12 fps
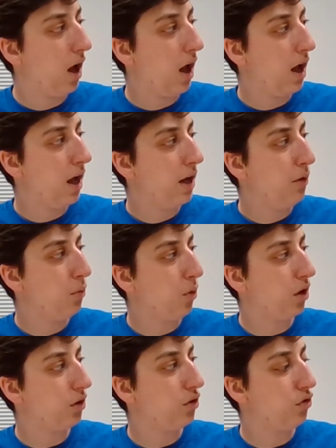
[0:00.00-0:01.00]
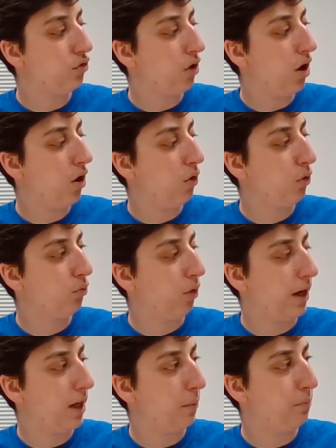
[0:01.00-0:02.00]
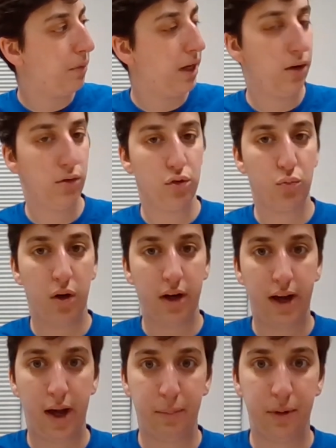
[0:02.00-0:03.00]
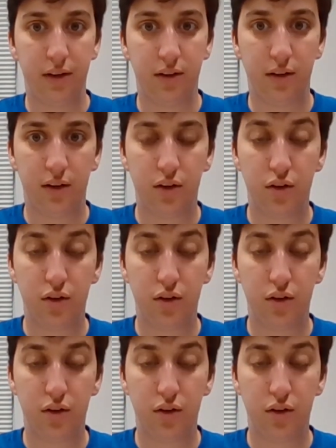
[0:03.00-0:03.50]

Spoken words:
I want to draw or write about what happened.